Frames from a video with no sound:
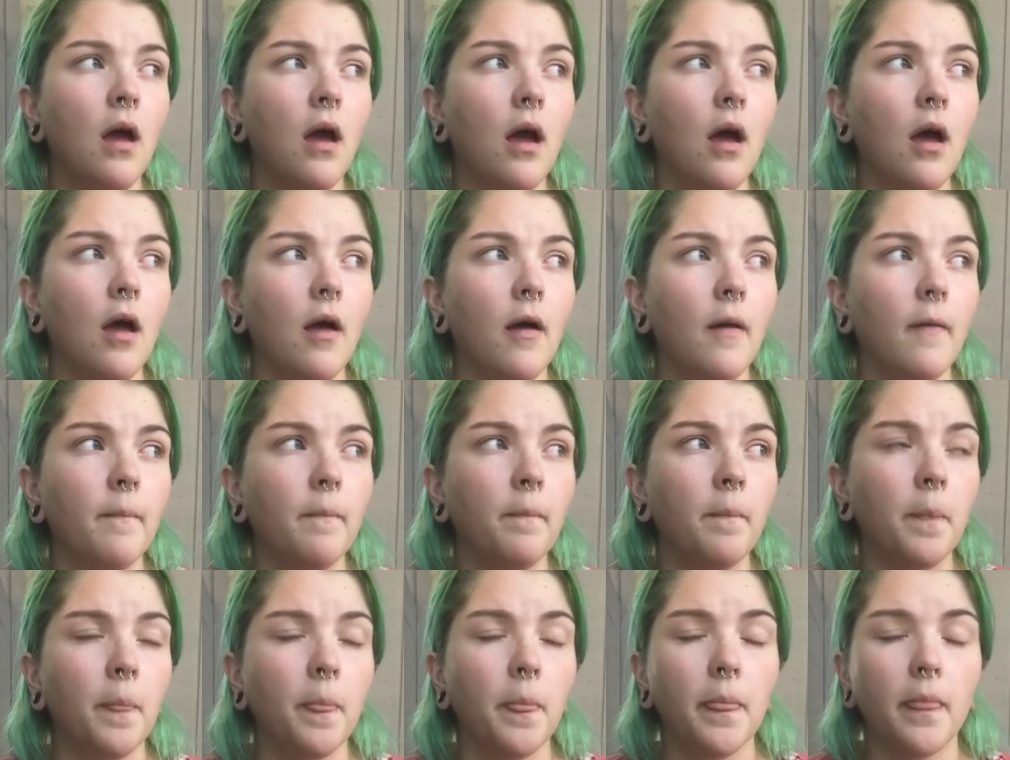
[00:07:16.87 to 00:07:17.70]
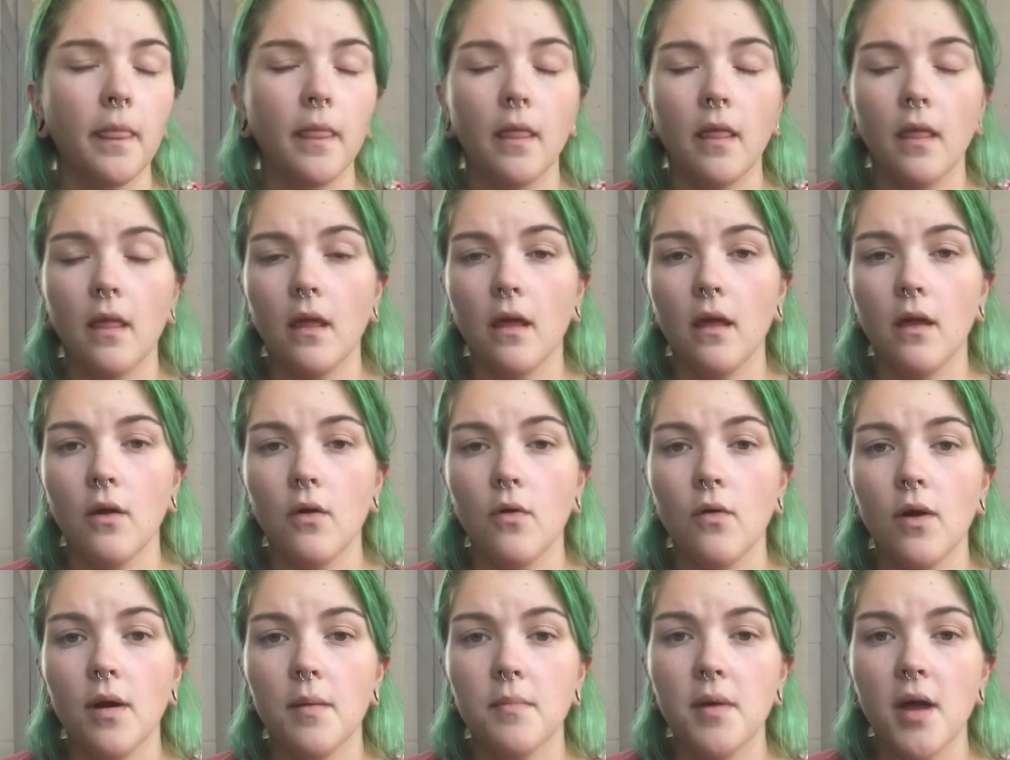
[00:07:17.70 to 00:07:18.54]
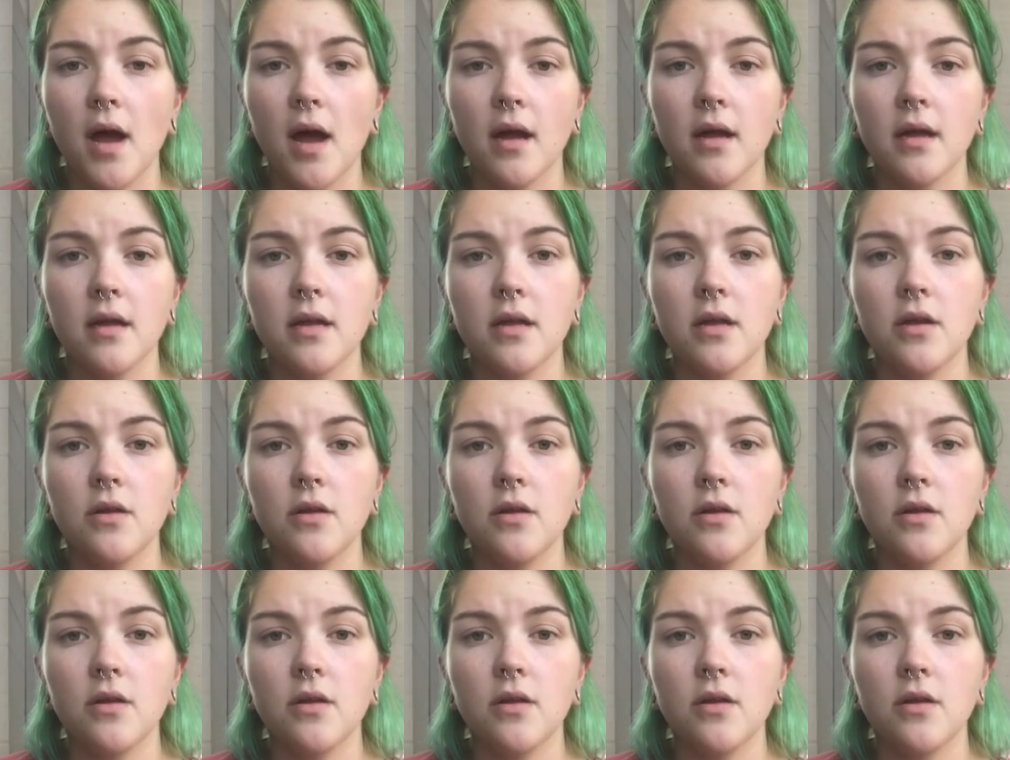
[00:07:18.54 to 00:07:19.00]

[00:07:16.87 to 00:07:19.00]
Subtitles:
Or I'm not,